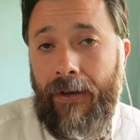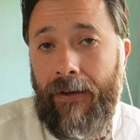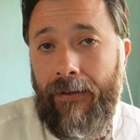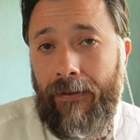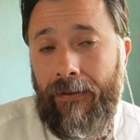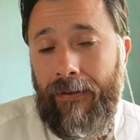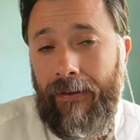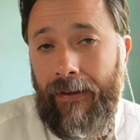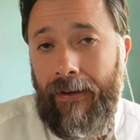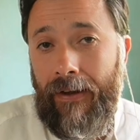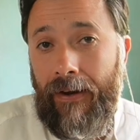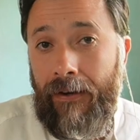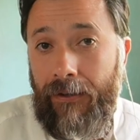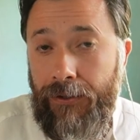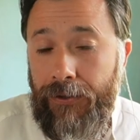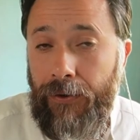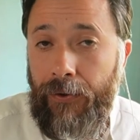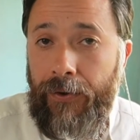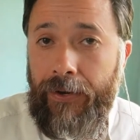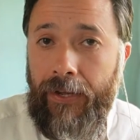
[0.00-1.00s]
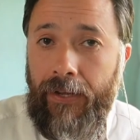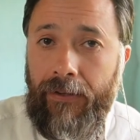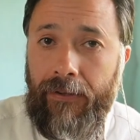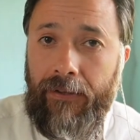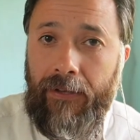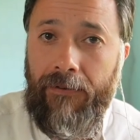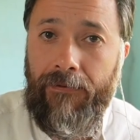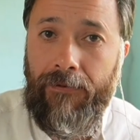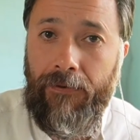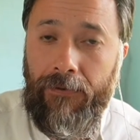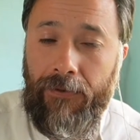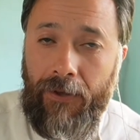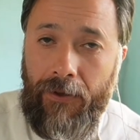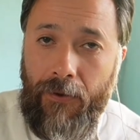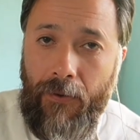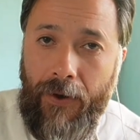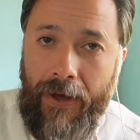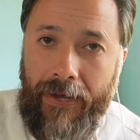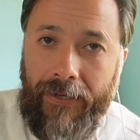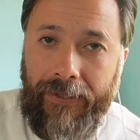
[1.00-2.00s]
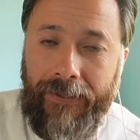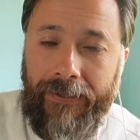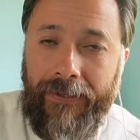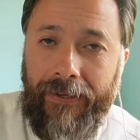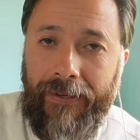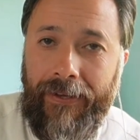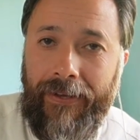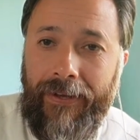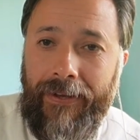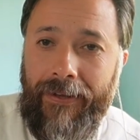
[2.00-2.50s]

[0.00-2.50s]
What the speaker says: that are joining from the US.